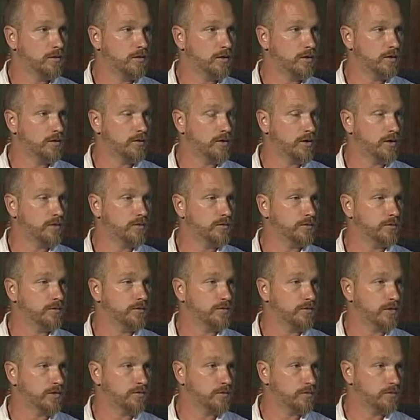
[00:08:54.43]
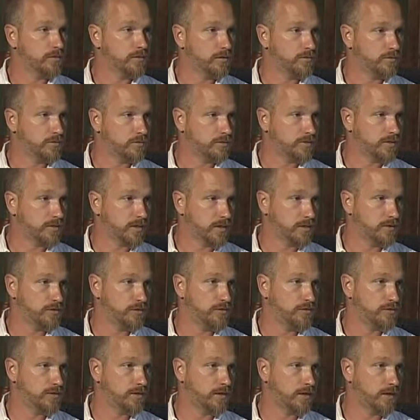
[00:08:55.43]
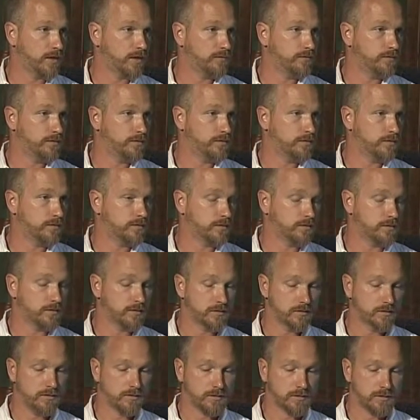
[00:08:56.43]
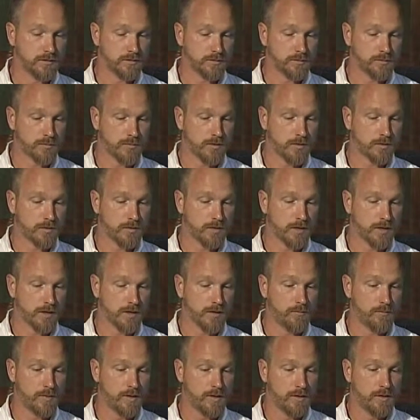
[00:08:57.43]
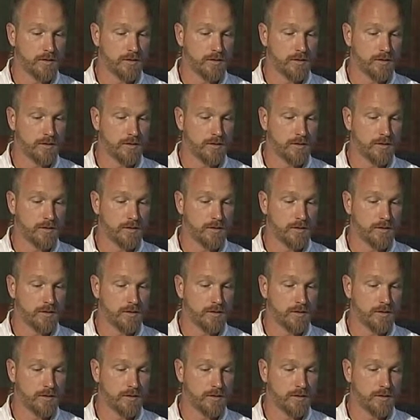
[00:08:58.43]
uh, go through several different stages to have this, uh, this program.